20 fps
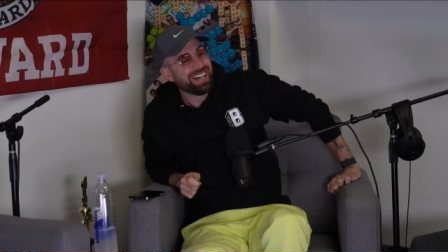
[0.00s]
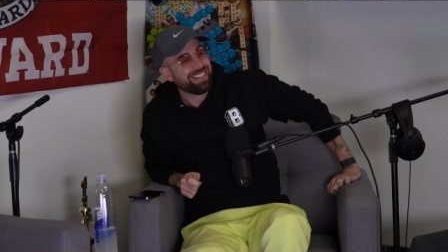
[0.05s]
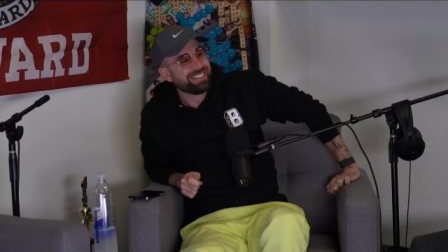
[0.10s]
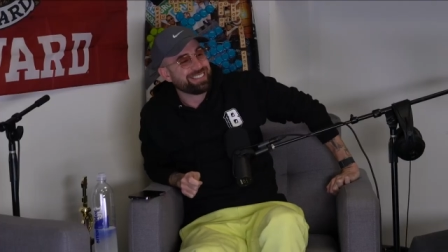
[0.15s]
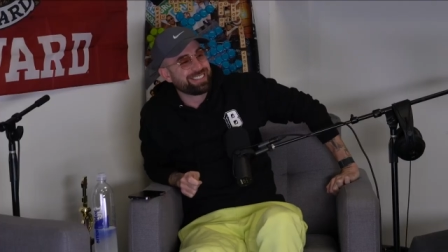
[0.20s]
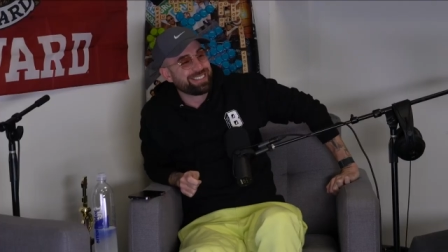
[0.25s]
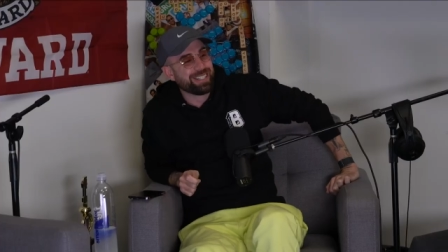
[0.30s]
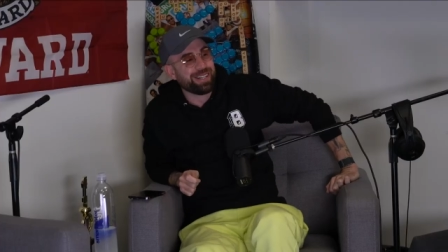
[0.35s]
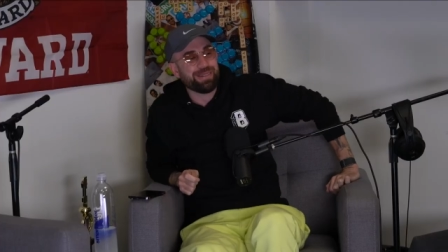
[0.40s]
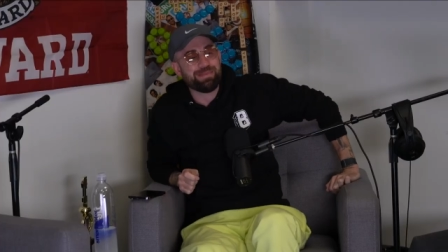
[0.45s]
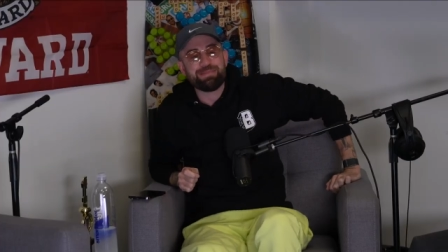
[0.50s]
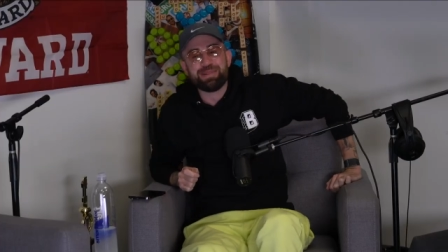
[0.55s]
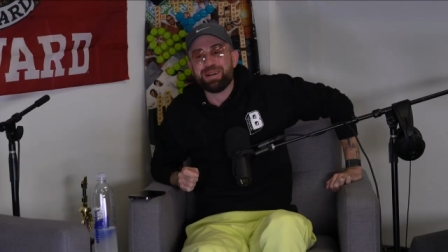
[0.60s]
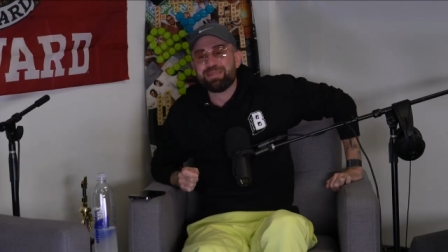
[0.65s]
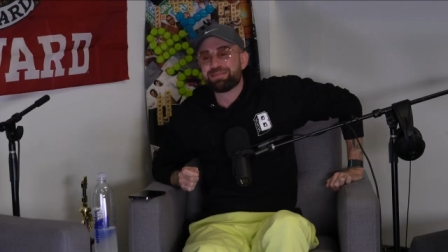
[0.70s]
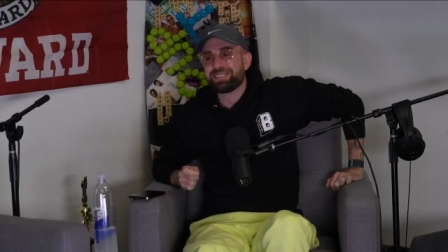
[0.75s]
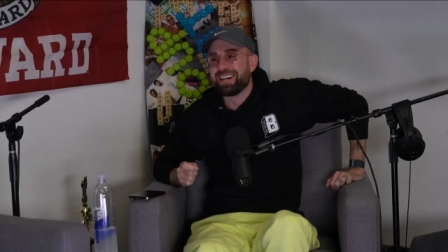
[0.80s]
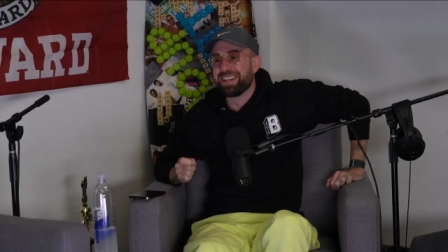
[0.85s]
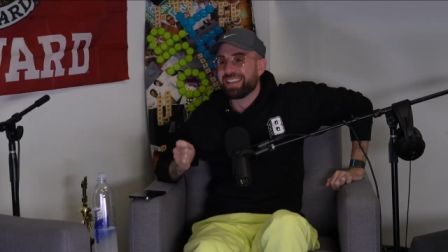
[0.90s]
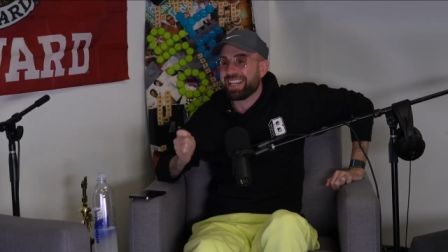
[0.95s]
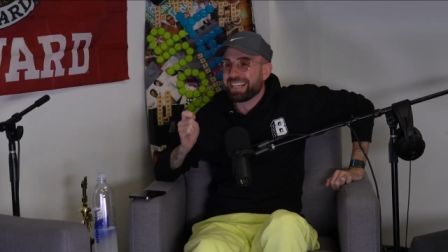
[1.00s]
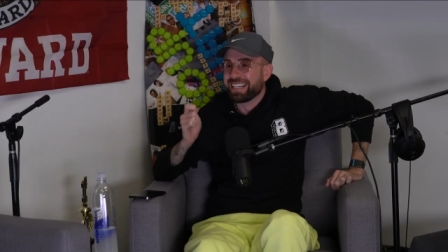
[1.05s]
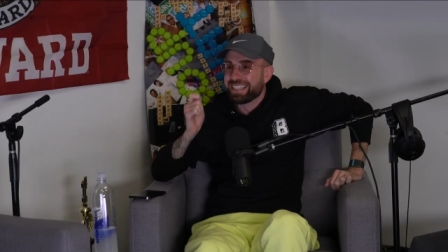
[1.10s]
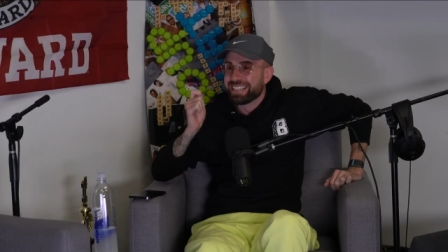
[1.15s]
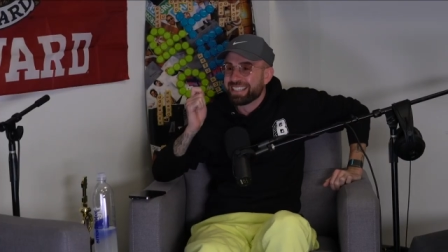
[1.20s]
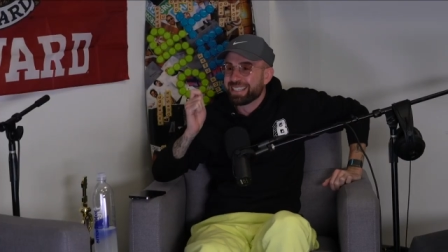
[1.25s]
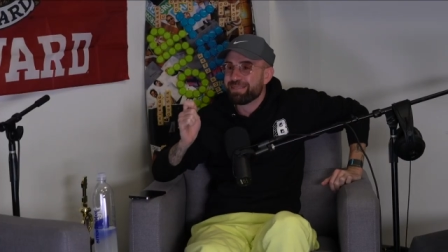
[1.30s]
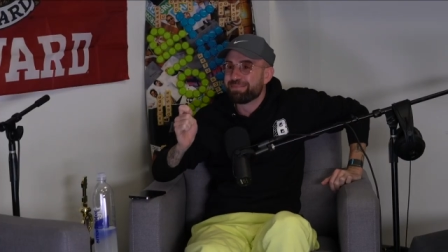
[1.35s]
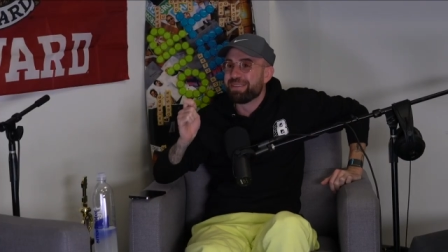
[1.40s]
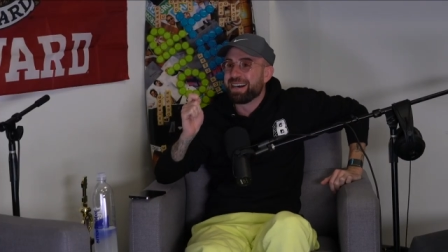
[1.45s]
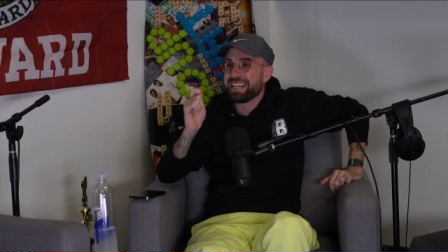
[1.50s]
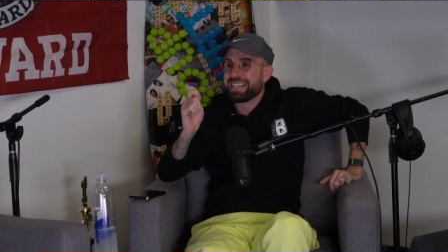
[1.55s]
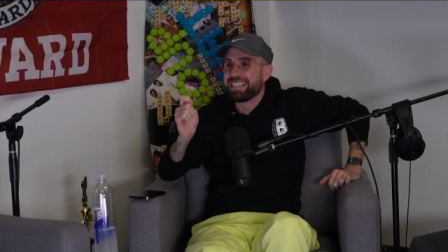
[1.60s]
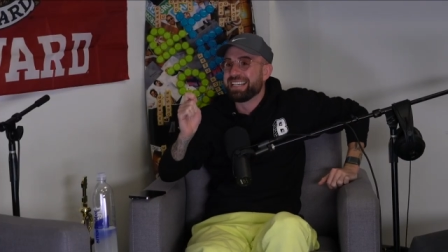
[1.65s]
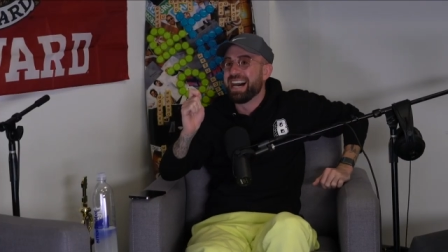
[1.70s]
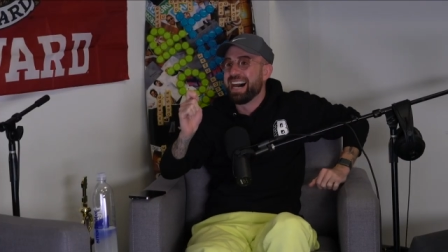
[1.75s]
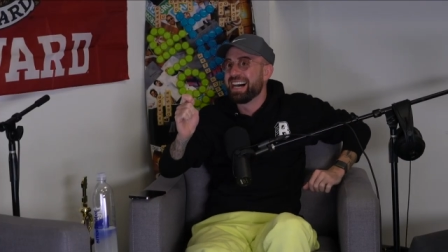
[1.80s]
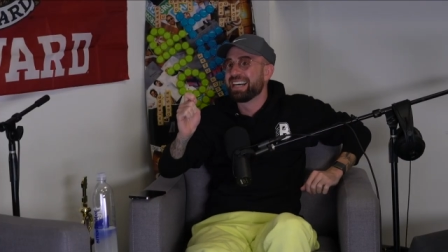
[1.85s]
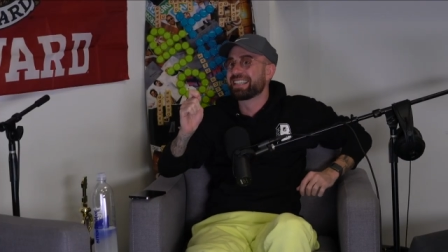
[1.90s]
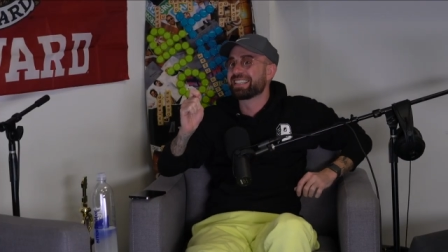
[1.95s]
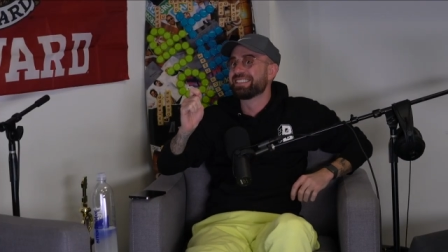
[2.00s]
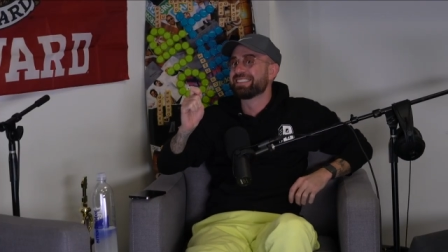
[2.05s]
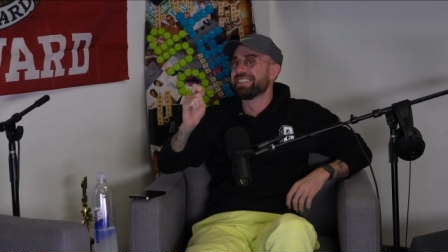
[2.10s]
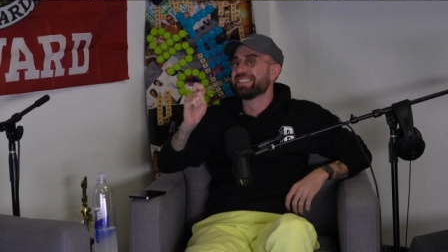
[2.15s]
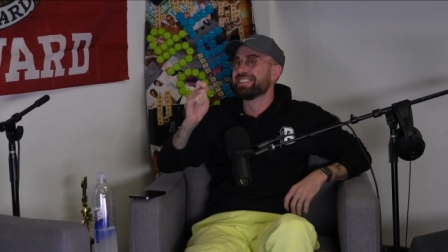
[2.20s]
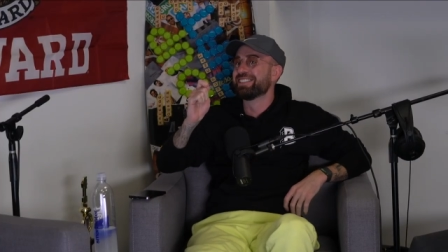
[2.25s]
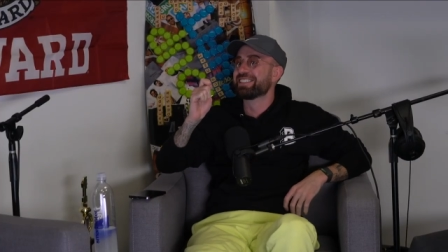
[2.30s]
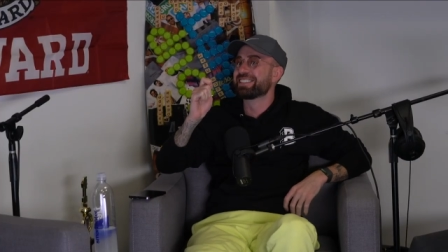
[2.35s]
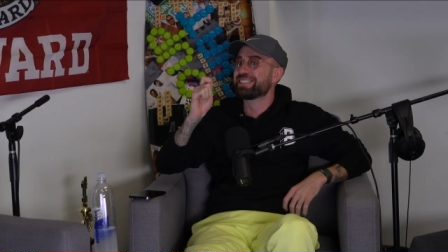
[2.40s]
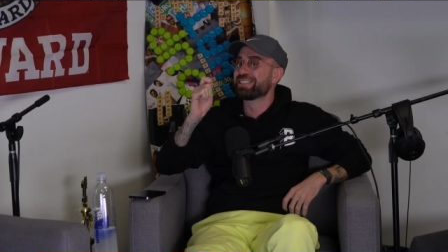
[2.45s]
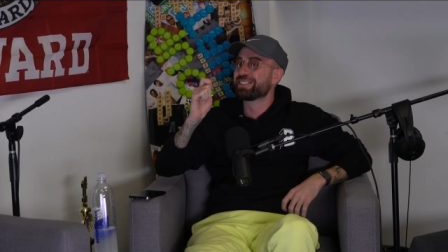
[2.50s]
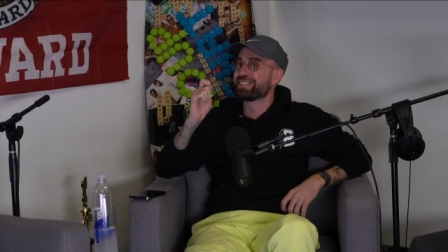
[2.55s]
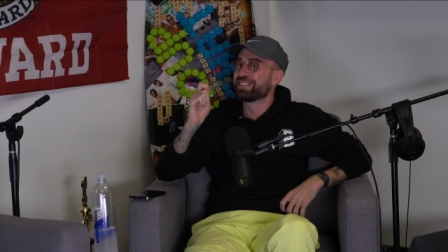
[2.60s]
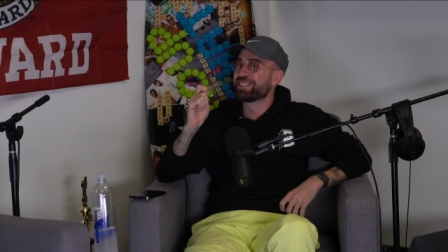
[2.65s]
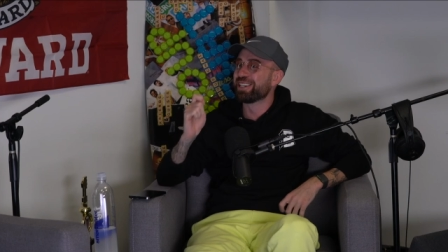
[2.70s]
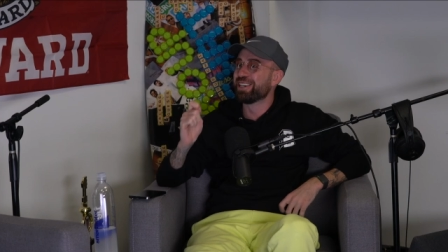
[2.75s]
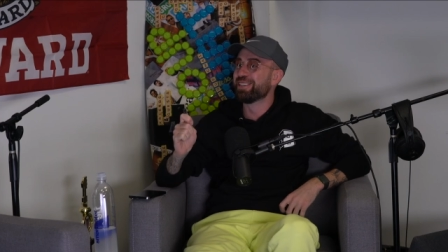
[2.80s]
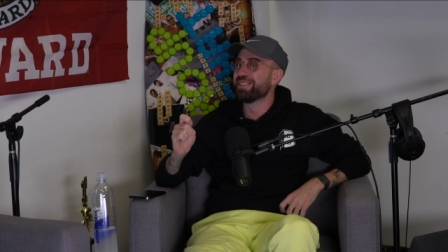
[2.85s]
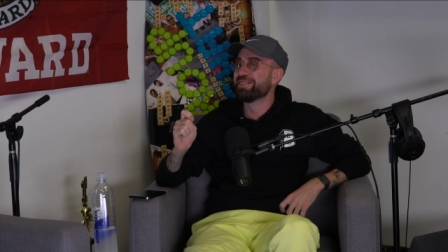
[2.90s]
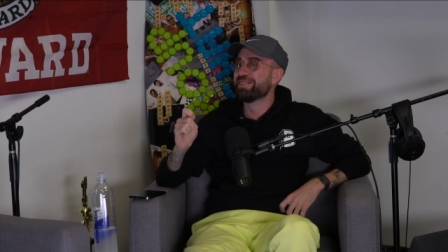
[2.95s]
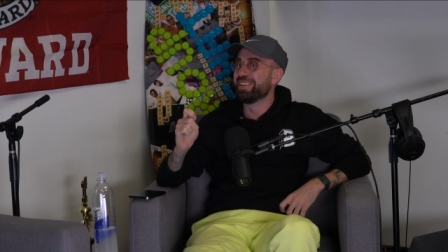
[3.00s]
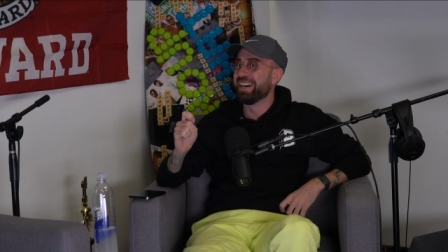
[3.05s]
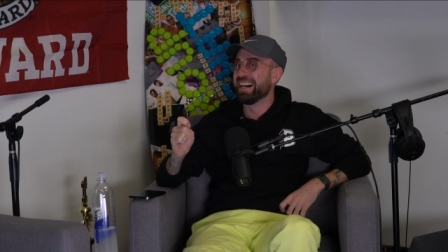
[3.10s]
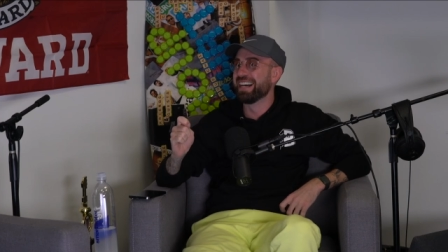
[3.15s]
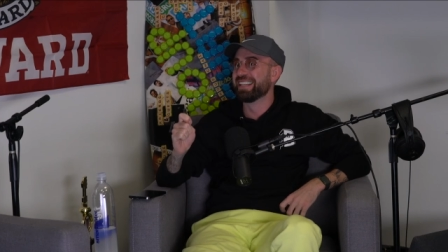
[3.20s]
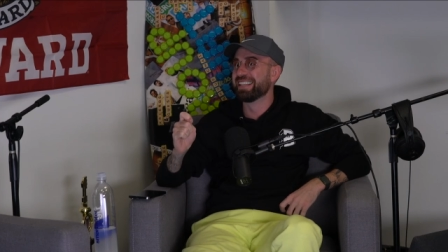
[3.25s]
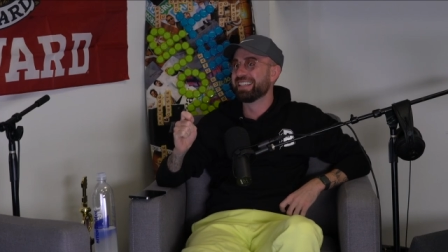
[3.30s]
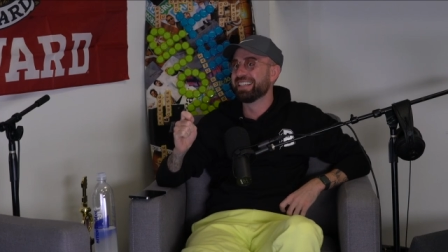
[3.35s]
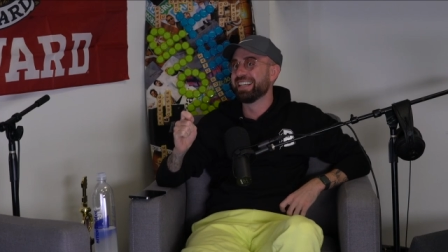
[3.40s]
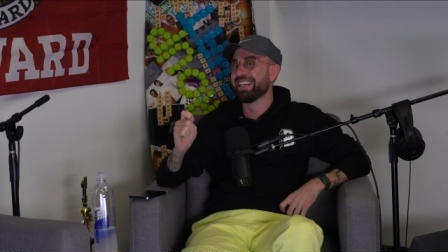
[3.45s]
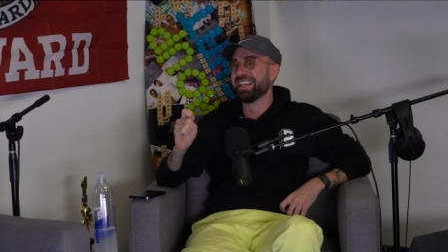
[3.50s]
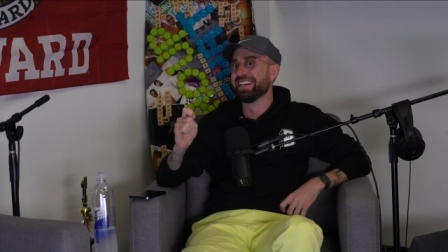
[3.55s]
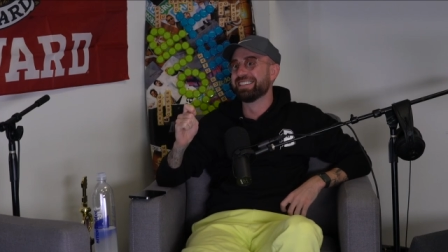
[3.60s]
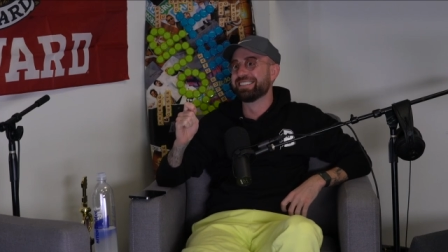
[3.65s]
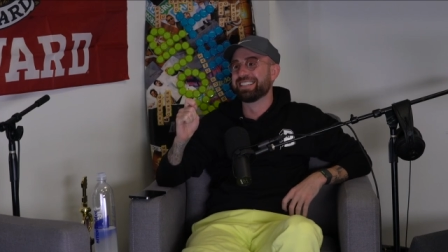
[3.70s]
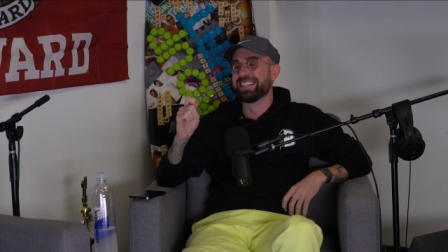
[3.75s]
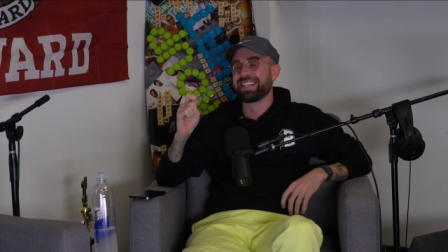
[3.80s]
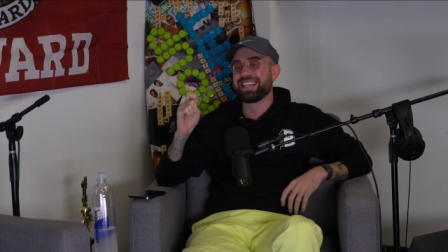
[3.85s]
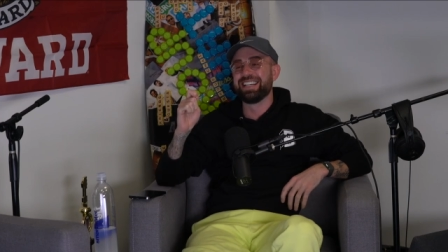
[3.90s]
I was so pumped on the clip I got because it looked so violent, and I was like,